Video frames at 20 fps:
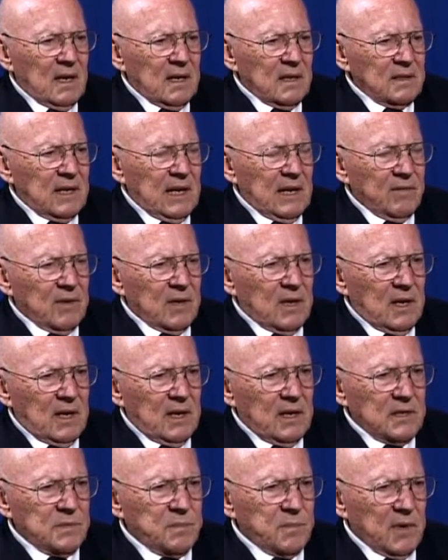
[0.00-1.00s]
Naval
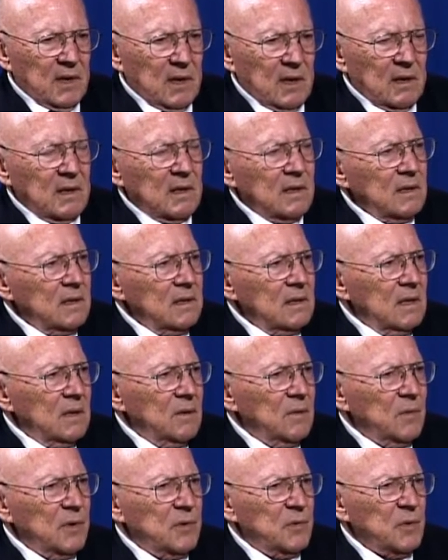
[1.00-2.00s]
Hospital,
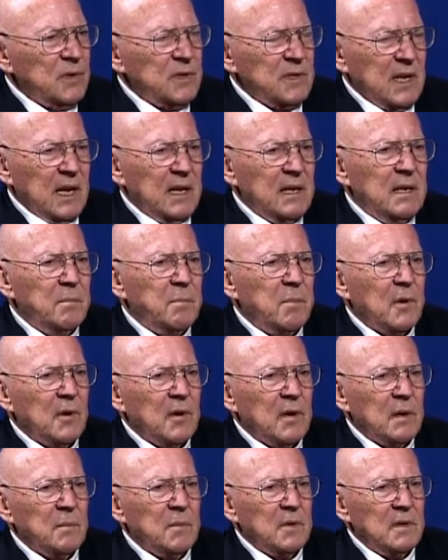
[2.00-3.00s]
which was a
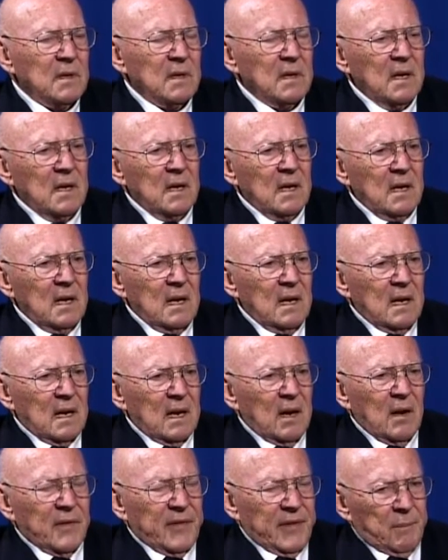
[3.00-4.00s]
deployable,
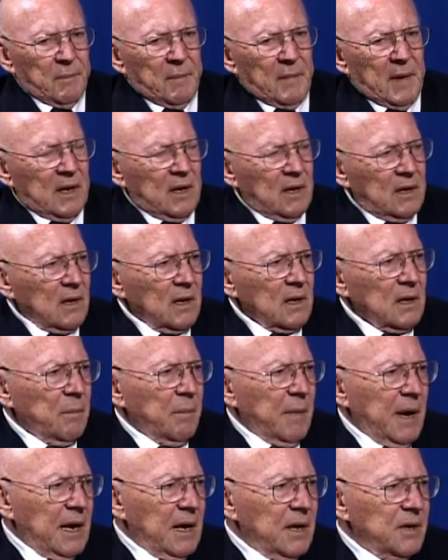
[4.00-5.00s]
you call it a
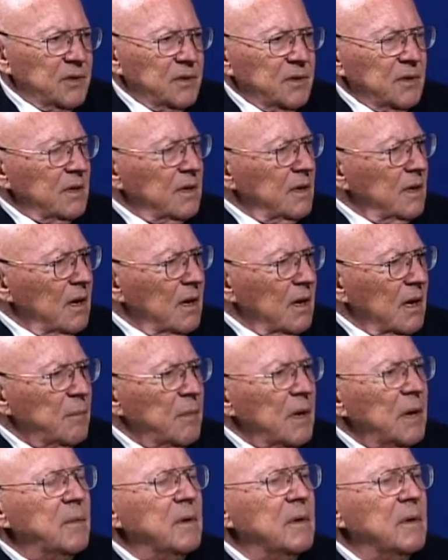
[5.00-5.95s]
MASH unit in the Army, but